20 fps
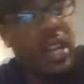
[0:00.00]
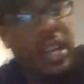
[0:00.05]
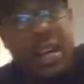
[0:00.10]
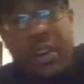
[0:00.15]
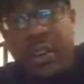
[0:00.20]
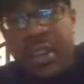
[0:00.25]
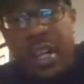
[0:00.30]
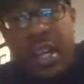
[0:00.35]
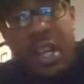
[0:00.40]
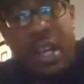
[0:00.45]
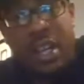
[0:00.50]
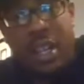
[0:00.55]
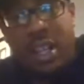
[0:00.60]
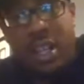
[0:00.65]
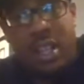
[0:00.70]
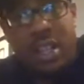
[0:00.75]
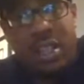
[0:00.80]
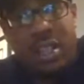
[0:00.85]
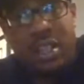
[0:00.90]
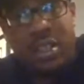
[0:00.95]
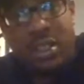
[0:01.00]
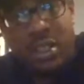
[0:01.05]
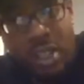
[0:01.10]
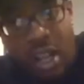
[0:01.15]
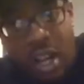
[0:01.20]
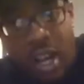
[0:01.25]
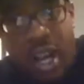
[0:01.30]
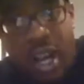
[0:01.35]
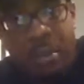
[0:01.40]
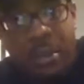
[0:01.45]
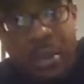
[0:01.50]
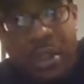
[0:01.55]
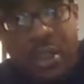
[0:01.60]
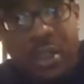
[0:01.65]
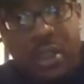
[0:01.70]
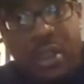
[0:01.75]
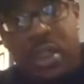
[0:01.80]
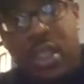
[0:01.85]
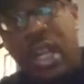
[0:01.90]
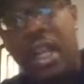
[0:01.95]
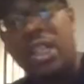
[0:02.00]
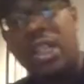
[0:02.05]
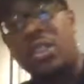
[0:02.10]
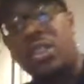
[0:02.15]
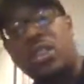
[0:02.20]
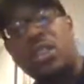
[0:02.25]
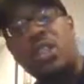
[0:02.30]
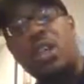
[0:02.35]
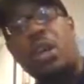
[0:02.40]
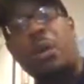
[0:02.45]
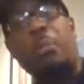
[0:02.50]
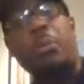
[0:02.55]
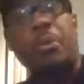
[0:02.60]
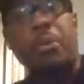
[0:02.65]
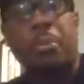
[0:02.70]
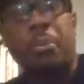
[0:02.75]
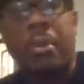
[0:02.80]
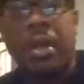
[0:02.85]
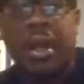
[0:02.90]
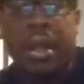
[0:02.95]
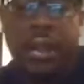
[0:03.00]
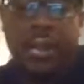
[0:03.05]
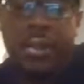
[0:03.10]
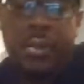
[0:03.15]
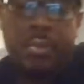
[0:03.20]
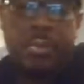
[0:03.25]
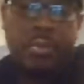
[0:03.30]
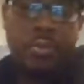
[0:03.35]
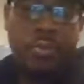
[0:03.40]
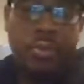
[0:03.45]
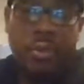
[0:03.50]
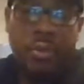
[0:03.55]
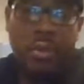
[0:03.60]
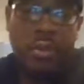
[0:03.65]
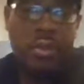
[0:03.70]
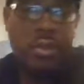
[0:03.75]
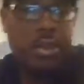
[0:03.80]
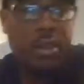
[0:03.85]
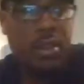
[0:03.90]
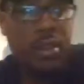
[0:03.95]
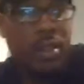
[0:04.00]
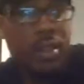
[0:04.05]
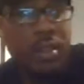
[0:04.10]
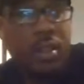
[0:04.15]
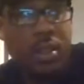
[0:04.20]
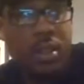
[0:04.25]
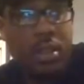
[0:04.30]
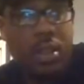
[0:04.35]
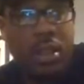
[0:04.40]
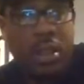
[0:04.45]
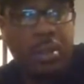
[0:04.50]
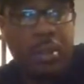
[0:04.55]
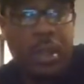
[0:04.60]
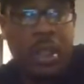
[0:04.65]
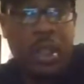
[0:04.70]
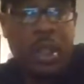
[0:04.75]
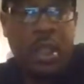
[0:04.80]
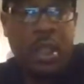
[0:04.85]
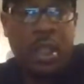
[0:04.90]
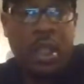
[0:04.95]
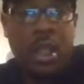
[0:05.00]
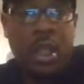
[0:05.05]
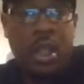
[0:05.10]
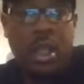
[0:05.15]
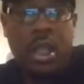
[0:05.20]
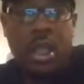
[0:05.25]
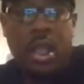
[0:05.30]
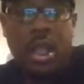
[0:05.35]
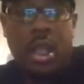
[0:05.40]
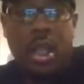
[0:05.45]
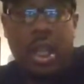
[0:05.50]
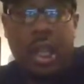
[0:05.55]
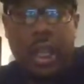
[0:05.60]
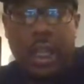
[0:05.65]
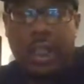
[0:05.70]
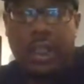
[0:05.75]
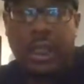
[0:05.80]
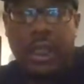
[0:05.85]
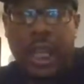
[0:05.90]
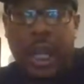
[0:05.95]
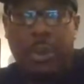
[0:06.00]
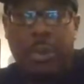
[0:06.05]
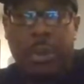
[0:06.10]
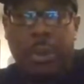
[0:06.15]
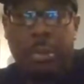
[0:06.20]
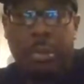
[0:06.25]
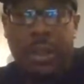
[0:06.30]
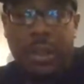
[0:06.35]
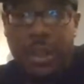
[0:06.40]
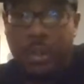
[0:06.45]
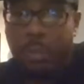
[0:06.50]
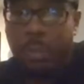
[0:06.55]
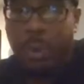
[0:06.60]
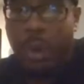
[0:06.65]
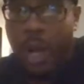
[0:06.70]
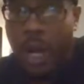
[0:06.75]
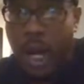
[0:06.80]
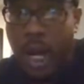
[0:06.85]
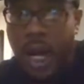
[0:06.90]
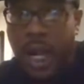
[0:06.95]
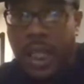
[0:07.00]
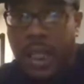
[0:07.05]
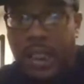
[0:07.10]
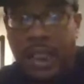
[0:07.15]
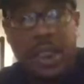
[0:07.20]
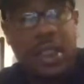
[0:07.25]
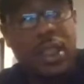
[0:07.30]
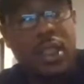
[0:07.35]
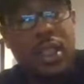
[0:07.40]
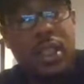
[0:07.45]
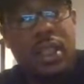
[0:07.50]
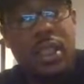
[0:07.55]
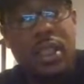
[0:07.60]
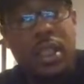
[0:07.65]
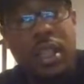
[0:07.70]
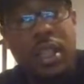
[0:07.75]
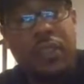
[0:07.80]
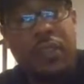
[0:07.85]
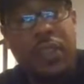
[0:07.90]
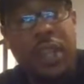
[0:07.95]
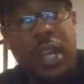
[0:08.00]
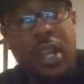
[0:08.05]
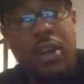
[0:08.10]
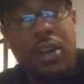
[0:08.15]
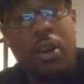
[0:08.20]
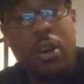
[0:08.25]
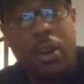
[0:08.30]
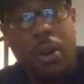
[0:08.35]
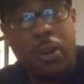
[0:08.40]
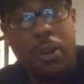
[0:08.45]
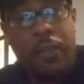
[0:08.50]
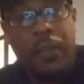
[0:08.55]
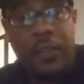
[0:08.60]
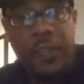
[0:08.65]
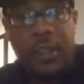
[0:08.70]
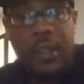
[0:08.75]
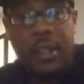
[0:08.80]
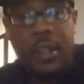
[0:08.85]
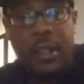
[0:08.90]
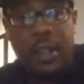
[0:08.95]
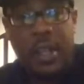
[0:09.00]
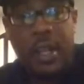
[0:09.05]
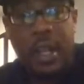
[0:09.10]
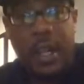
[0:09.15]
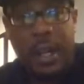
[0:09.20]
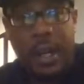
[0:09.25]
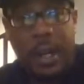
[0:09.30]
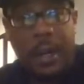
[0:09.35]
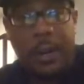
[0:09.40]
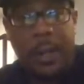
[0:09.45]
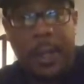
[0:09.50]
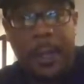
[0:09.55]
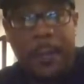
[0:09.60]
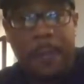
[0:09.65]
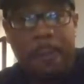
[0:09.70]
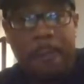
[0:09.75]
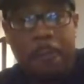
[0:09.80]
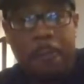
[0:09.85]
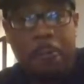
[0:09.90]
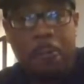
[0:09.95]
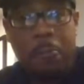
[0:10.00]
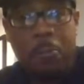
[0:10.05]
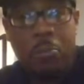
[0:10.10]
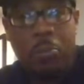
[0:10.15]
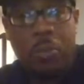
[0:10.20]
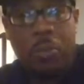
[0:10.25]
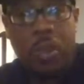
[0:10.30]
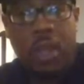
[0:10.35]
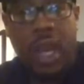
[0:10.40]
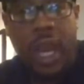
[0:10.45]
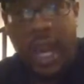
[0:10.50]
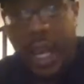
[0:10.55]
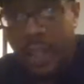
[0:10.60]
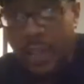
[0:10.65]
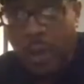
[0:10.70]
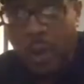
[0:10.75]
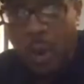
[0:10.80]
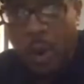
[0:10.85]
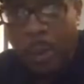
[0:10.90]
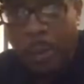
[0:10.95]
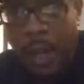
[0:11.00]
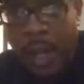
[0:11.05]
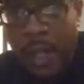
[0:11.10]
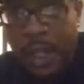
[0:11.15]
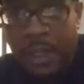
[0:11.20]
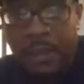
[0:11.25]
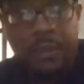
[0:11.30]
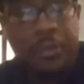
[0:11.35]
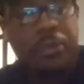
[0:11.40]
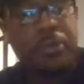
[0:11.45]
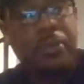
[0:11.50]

Harry days is numbered, man. You hear me? Like I said, I wouldn't be surprised if they off Harry and or Meghan,